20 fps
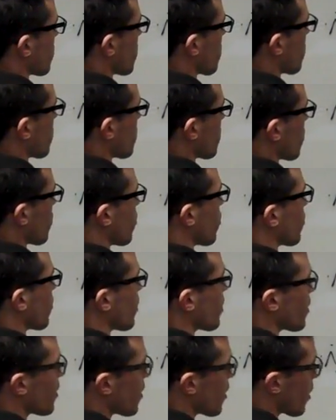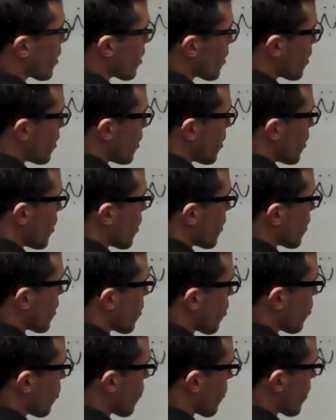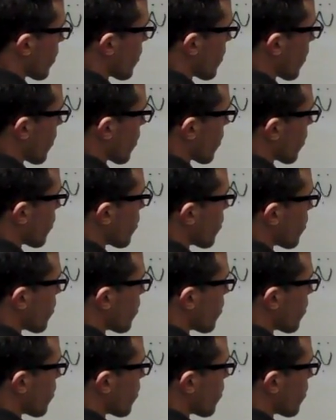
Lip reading: I'm going to put the O right there and an O right there.